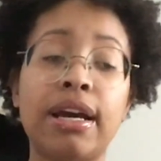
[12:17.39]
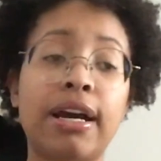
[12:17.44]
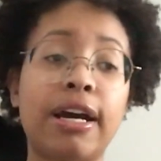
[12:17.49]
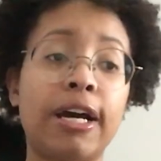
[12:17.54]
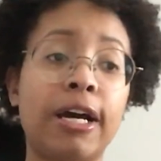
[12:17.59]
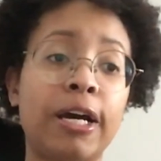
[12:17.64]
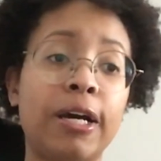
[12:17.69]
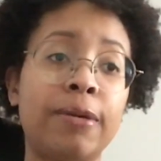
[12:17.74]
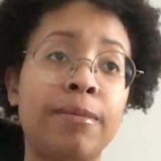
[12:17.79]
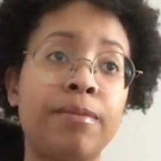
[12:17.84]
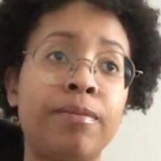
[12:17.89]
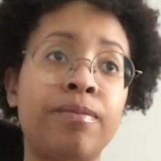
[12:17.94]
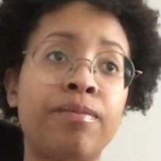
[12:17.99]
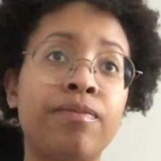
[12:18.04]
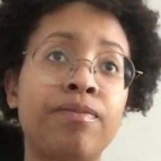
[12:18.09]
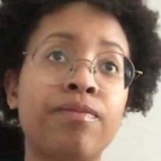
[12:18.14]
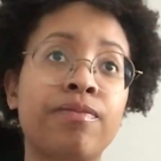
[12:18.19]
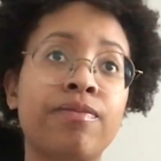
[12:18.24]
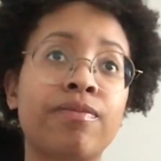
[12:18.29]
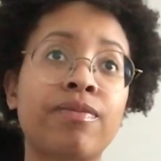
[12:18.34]

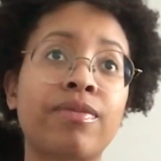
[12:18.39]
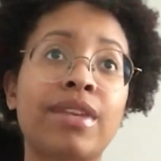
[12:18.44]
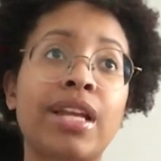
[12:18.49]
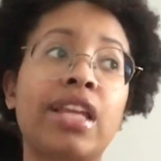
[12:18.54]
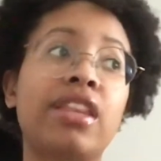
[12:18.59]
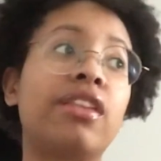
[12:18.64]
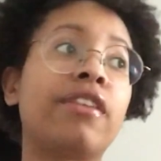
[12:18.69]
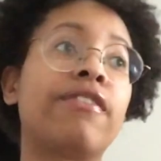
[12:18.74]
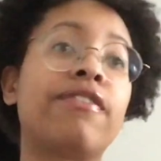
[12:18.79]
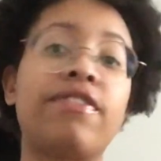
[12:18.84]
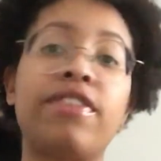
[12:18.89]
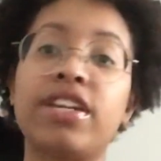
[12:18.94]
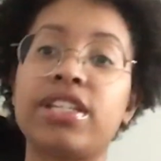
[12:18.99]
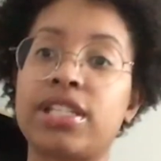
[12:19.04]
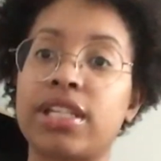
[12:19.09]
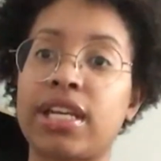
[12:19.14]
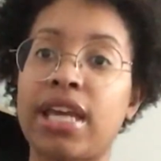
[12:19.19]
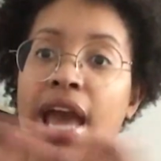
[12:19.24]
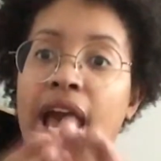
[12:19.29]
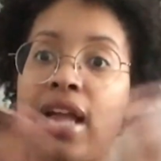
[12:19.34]
the
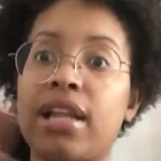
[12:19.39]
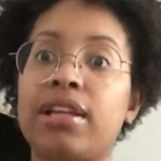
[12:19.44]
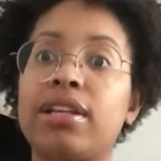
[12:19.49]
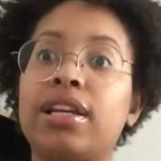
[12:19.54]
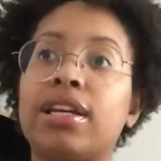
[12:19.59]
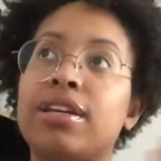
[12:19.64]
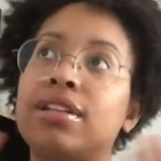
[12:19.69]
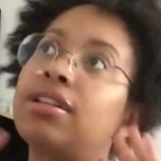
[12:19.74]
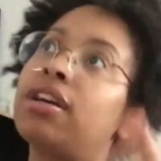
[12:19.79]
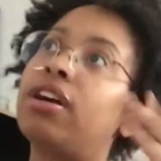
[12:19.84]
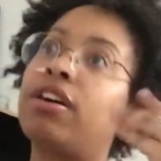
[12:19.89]
physicality